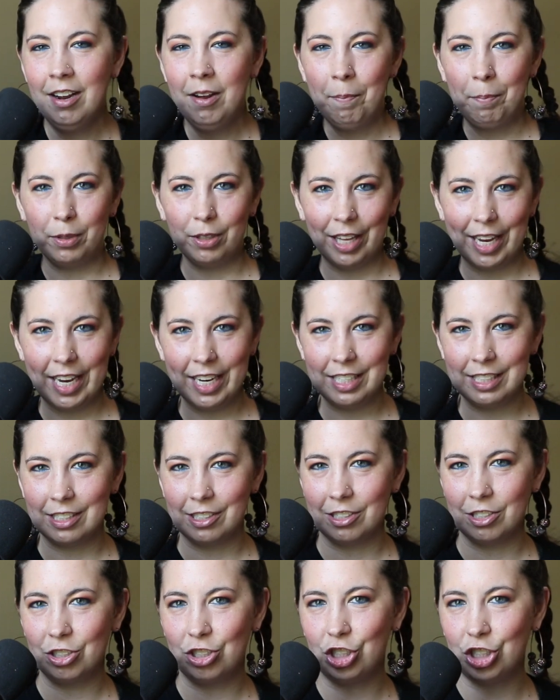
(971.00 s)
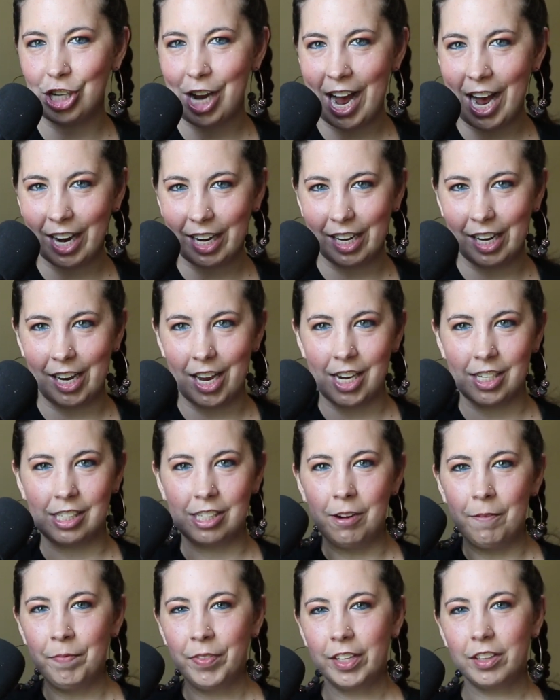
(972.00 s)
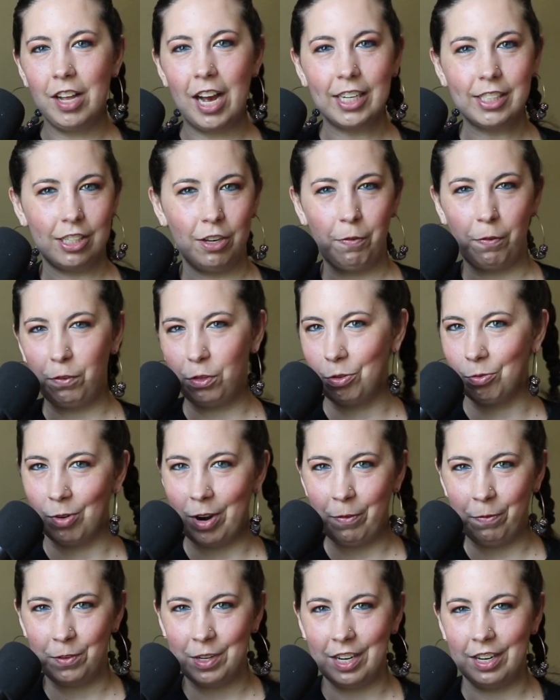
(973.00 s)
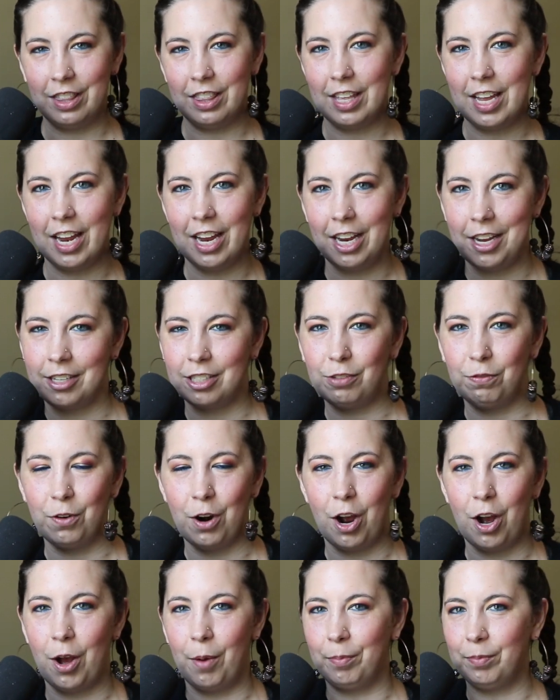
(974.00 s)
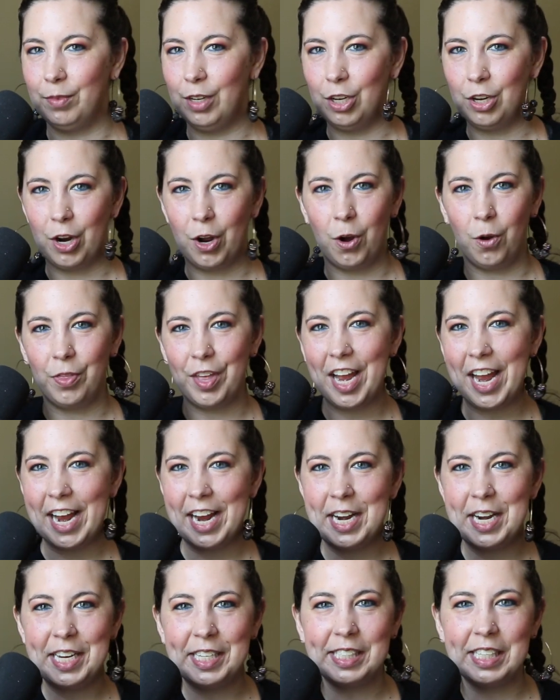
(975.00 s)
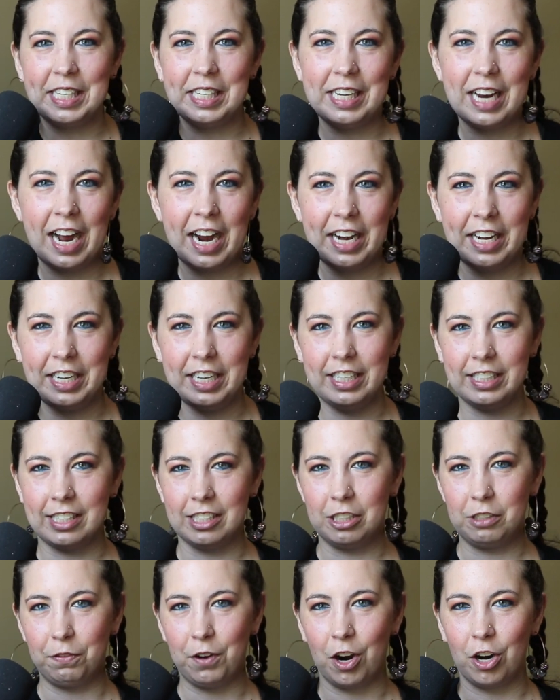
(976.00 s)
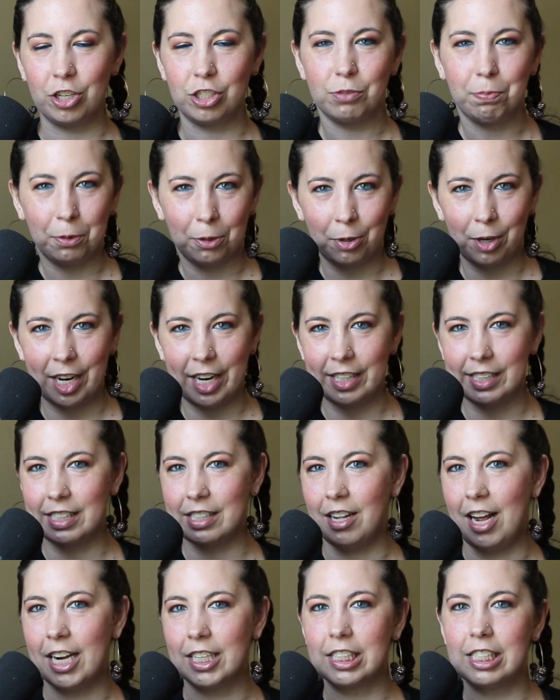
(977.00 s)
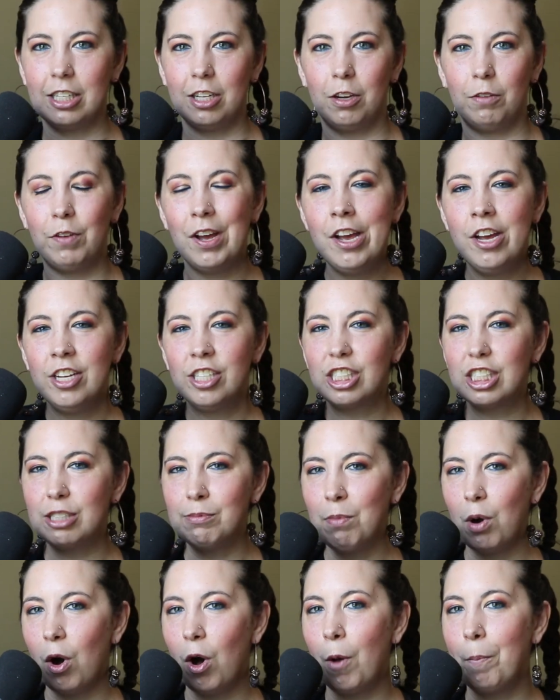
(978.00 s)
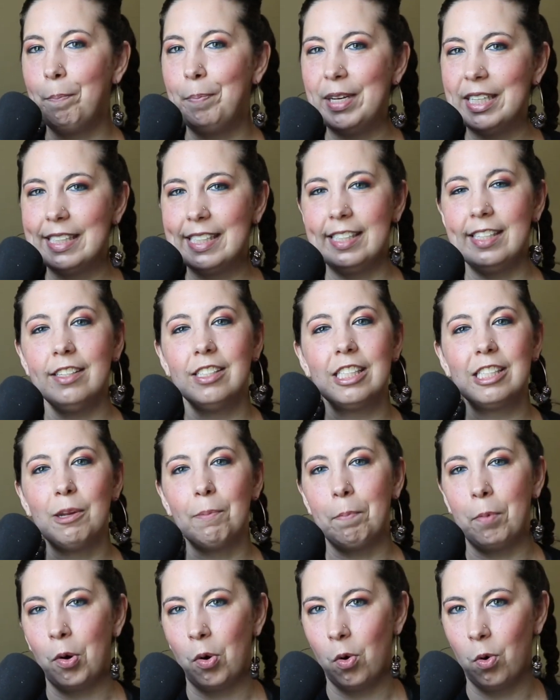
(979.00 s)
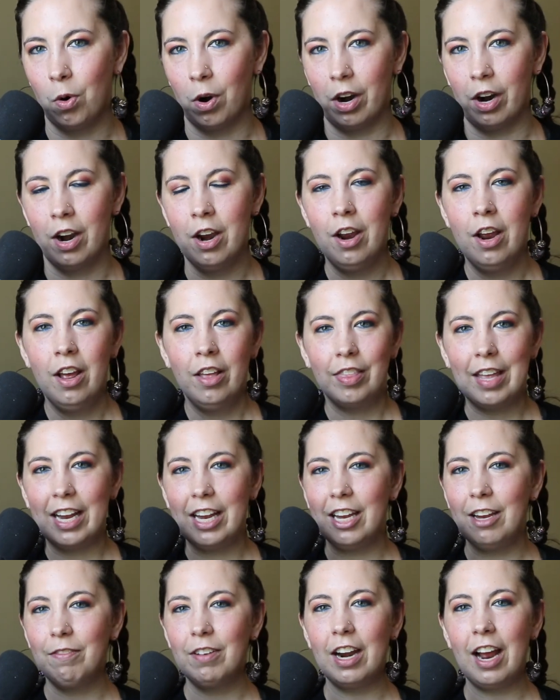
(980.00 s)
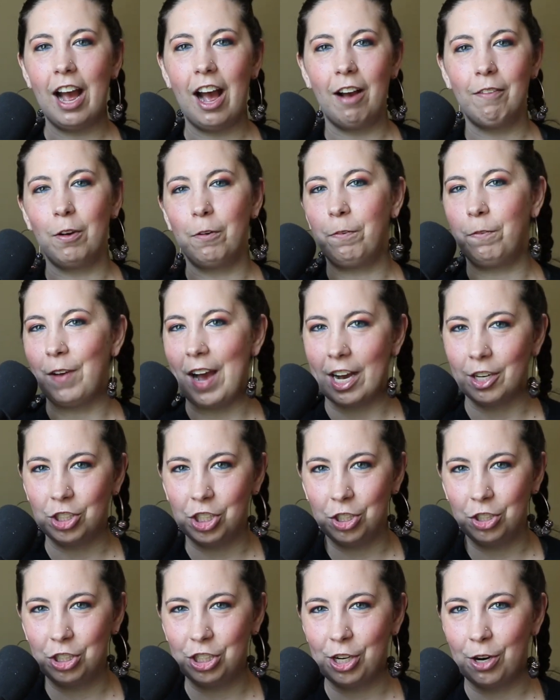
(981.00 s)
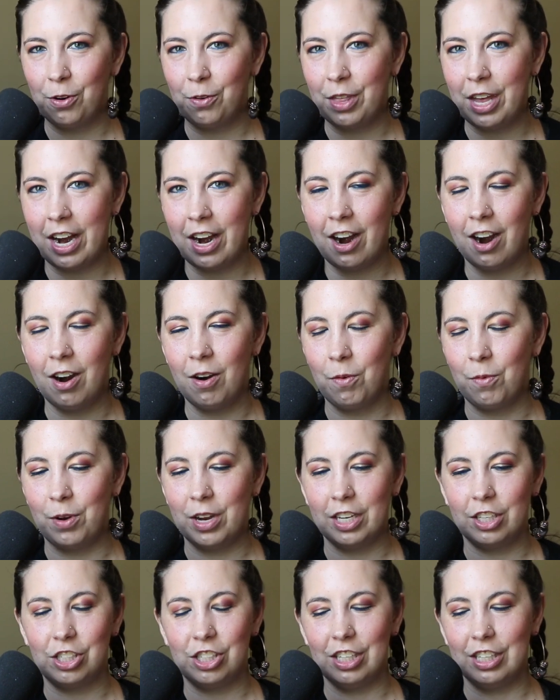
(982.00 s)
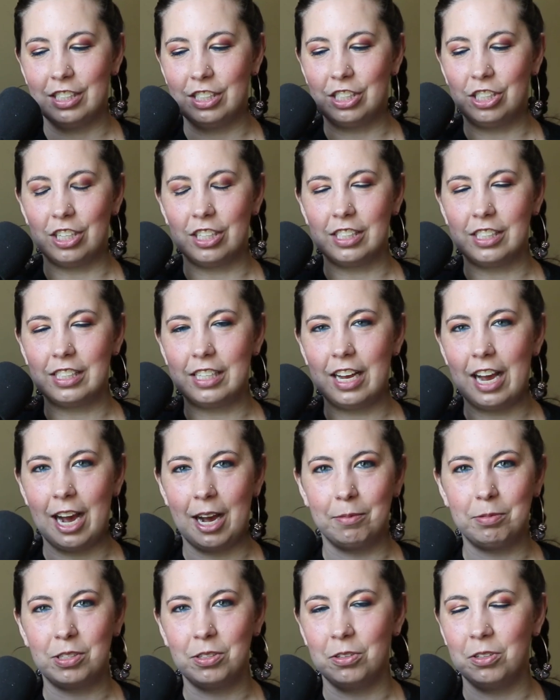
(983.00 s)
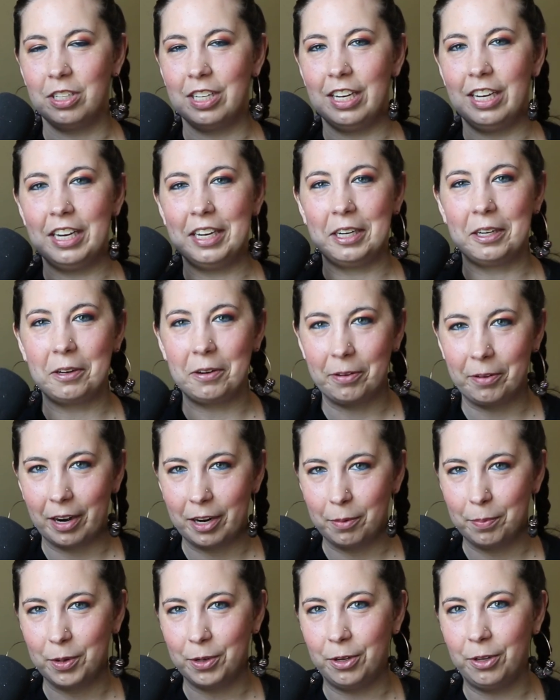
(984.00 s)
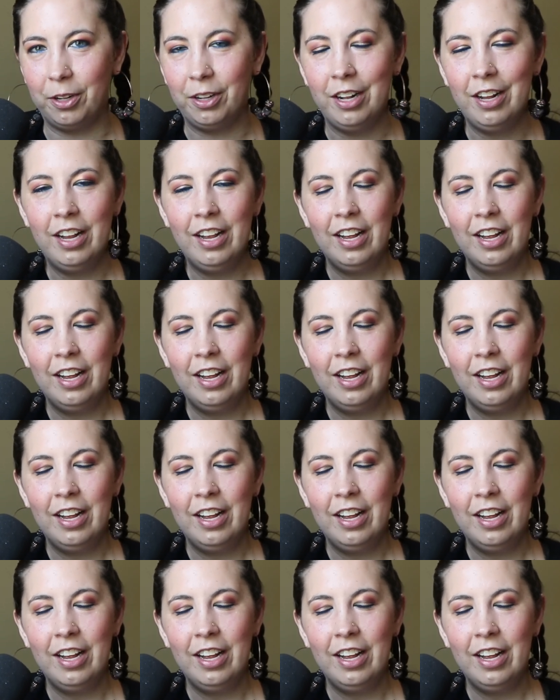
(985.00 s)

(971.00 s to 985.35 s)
blazers, jackets, lots of thrifted things from, the 80s and 90s as far as prints, lots of small business support. They even have a fashion show there, which is just absolutely incredible.